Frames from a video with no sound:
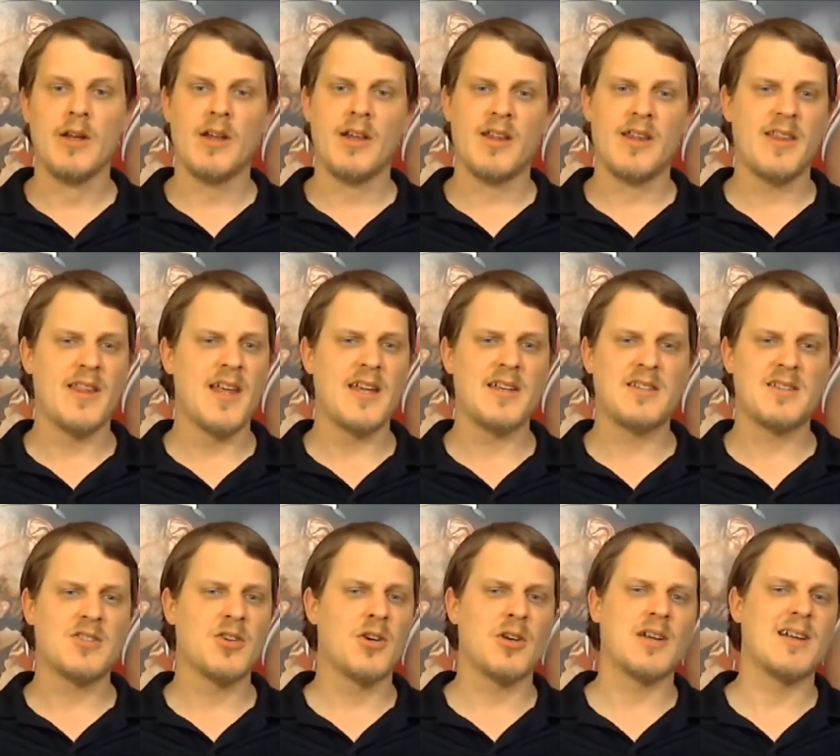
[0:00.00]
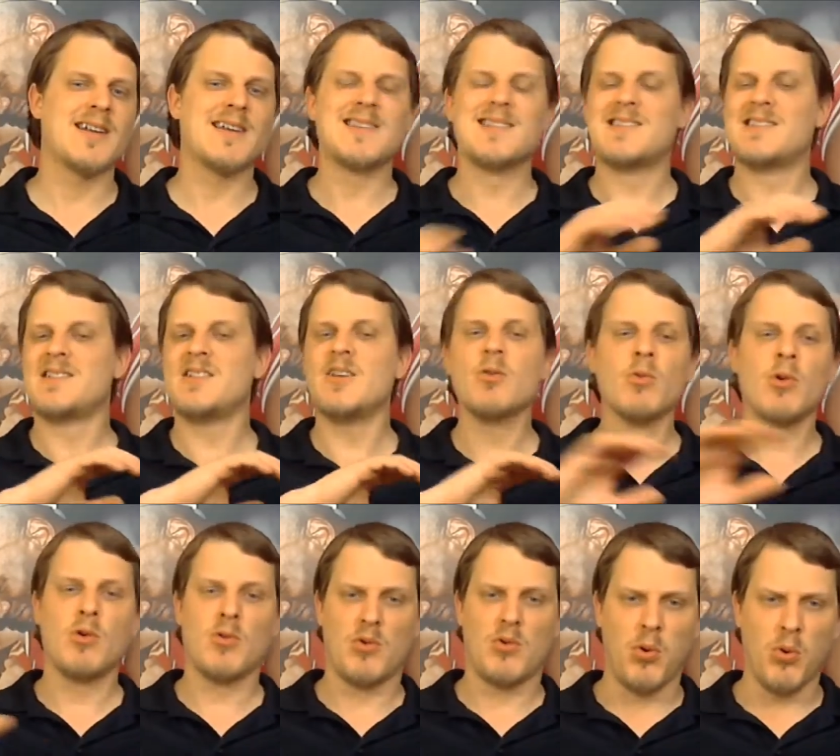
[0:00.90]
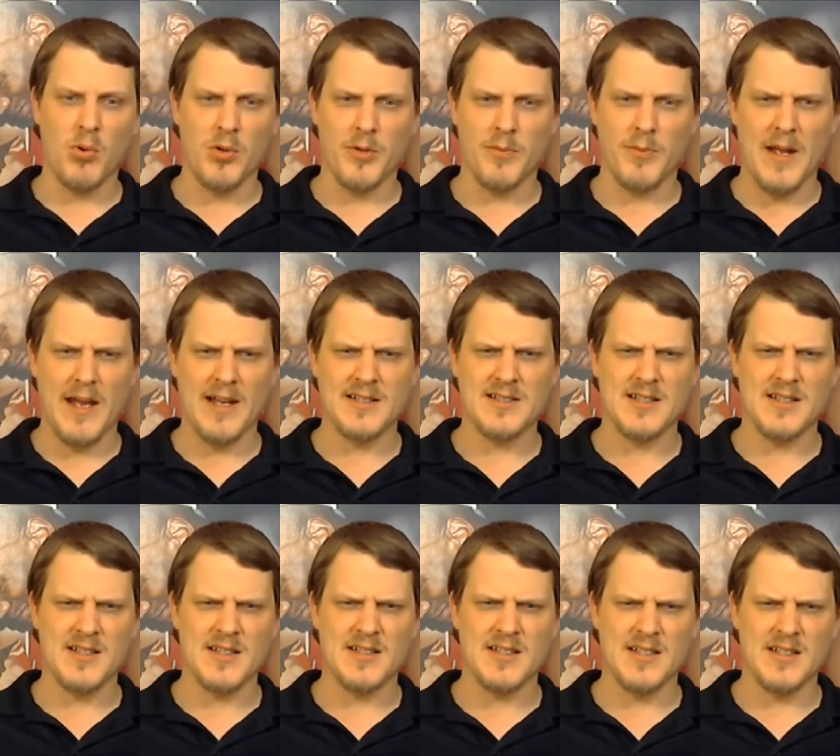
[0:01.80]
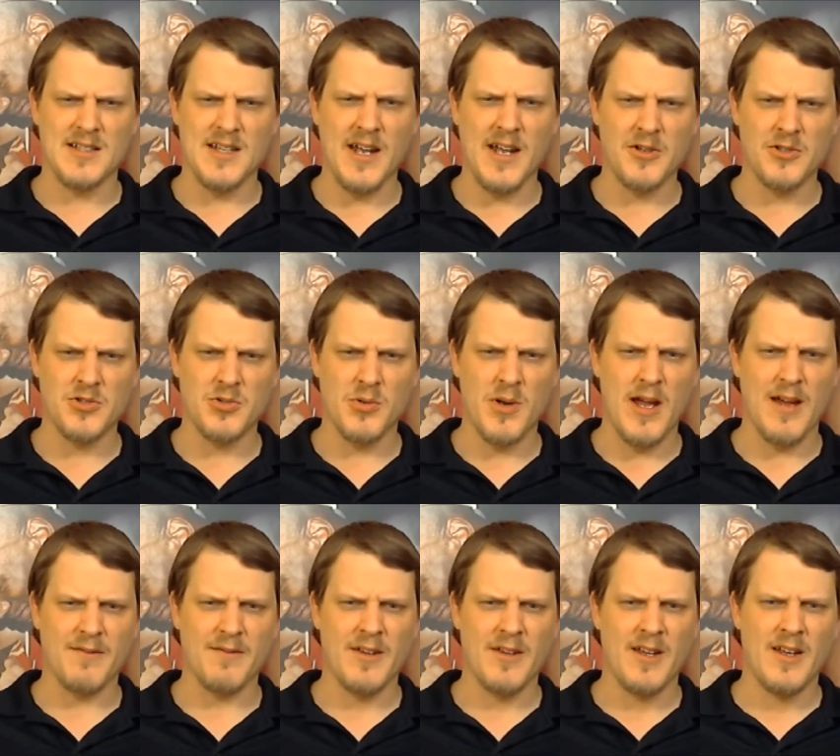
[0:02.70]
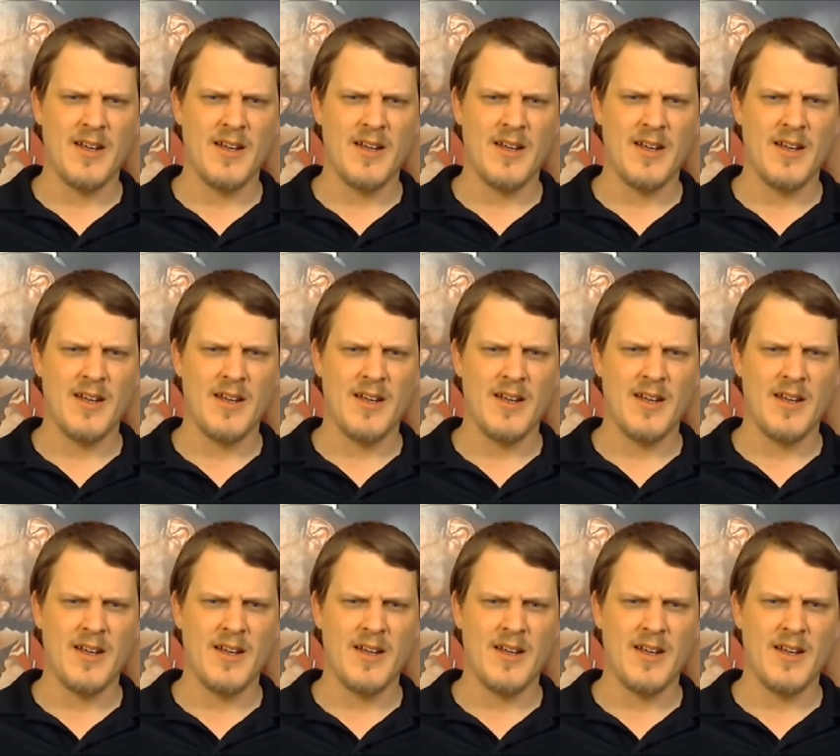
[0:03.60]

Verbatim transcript: They took zero quarterbacks in this entire draft.